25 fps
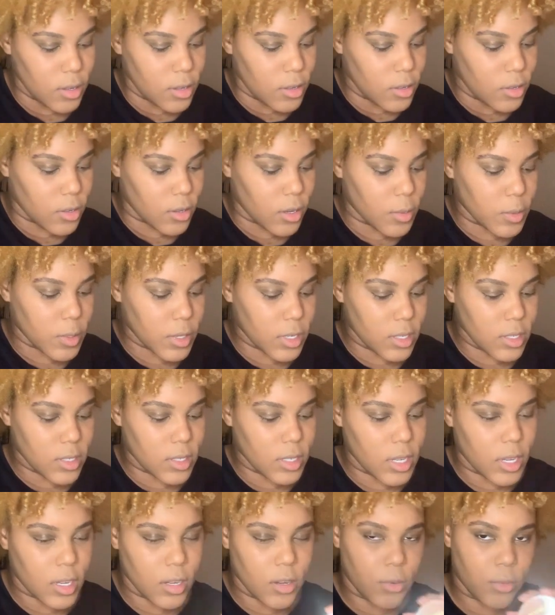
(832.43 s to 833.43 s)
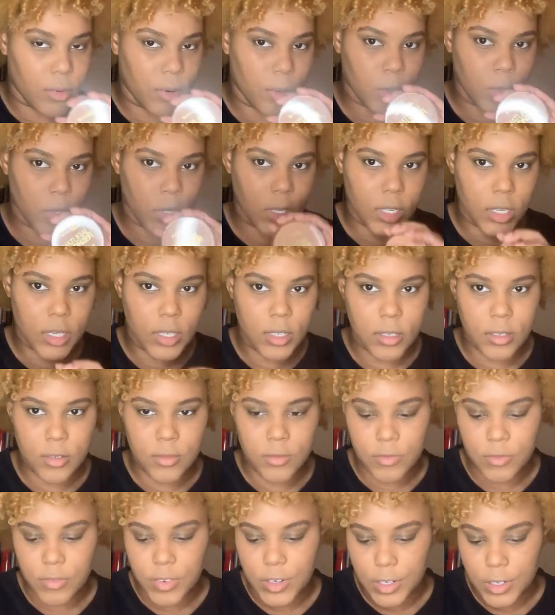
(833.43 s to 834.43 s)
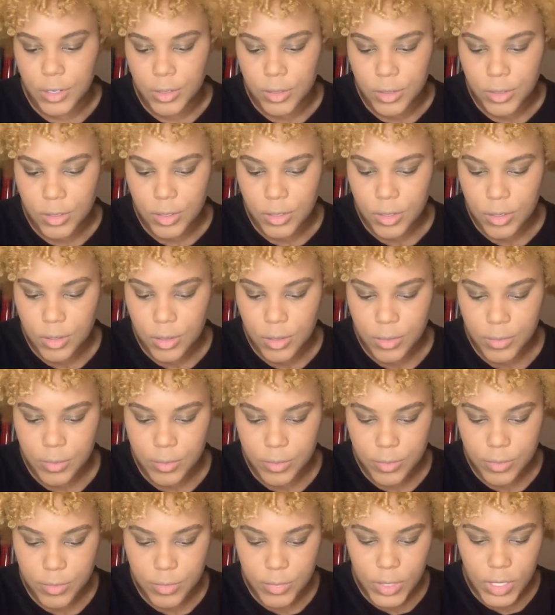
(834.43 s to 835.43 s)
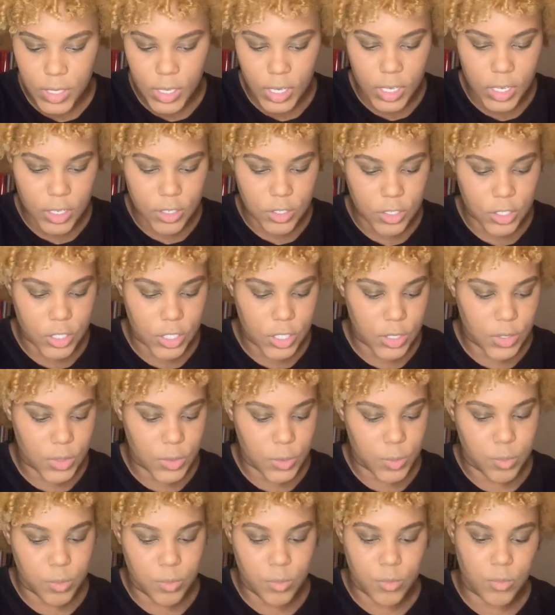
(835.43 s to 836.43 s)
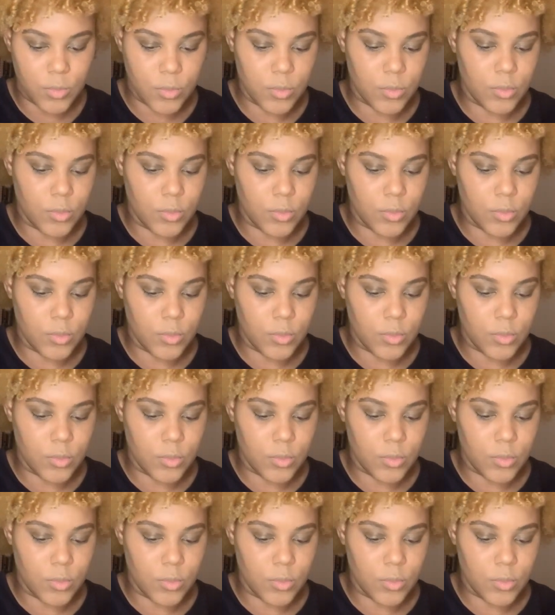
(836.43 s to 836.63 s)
So I'm gonna take Rimmel London first and just